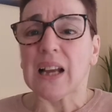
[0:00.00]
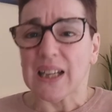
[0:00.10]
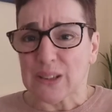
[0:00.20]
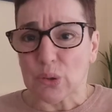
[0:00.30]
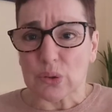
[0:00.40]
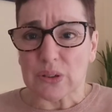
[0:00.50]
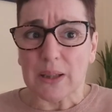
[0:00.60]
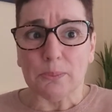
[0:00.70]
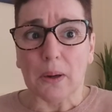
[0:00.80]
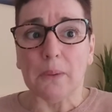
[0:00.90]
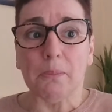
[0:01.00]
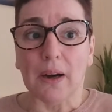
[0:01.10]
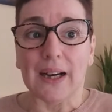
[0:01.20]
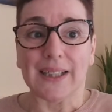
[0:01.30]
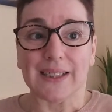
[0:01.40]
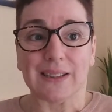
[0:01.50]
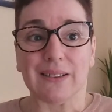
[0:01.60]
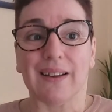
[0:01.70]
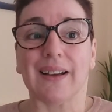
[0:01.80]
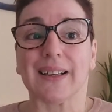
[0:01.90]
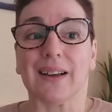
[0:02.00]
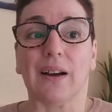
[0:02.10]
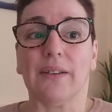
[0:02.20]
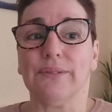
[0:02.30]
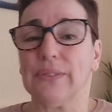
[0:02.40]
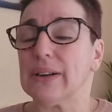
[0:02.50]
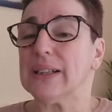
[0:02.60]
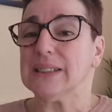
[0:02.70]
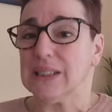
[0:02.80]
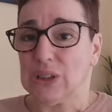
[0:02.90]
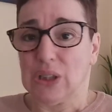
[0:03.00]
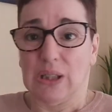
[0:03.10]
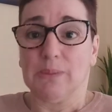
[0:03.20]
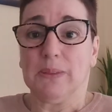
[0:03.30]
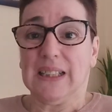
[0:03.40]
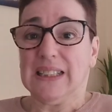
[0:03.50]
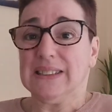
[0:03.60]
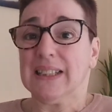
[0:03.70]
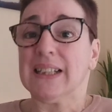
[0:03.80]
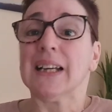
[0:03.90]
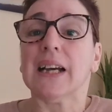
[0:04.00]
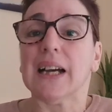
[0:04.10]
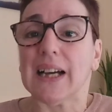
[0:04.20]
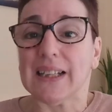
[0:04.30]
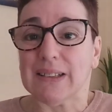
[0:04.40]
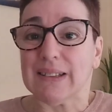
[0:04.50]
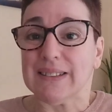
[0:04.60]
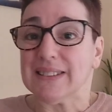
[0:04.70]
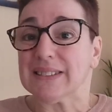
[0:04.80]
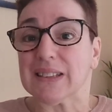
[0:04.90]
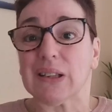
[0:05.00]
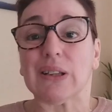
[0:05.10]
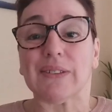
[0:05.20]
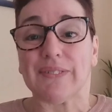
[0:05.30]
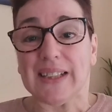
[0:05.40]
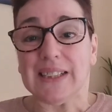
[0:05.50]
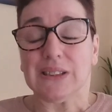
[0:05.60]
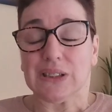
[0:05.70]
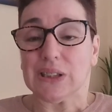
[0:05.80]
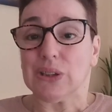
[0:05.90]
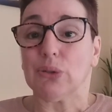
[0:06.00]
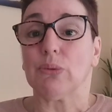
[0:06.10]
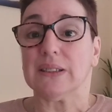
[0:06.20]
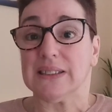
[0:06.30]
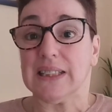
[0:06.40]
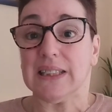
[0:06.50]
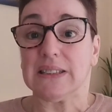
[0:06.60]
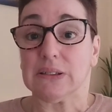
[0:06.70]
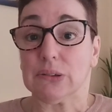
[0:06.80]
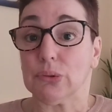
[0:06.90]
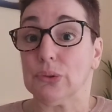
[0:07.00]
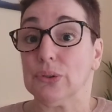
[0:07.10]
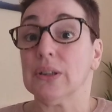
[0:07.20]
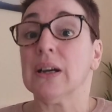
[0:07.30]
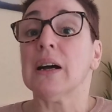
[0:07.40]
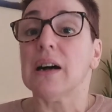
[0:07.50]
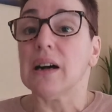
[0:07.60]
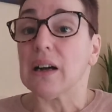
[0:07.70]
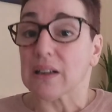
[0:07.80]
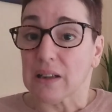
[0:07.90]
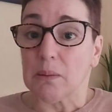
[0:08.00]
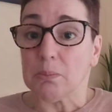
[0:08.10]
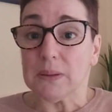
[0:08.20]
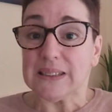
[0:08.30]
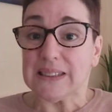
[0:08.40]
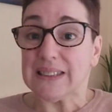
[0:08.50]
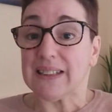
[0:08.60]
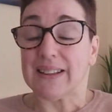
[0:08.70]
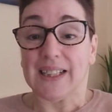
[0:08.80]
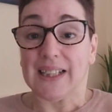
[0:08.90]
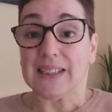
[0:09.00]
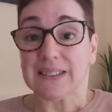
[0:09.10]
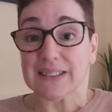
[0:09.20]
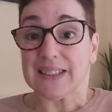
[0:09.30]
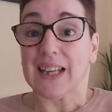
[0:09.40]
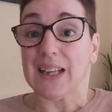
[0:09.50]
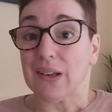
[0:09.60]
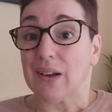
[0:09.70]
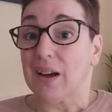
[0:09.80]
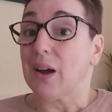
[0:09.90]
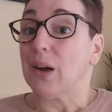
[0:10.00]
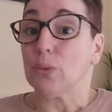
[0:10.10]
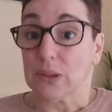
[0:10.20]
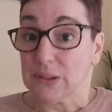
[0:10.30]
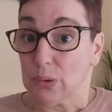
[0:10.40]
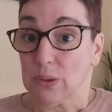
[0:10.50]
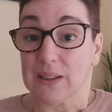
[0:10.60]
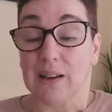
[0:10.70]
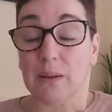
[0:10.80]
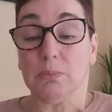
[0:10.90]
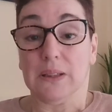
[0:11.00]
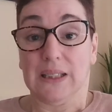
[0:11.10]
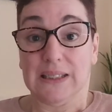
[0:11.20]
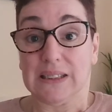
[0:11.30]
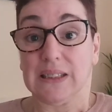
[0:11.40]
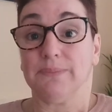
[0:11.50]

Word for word: And also my mind, like I'm very determined, and I use a lot of ingenuity to accomplish the things that I want to accomplish.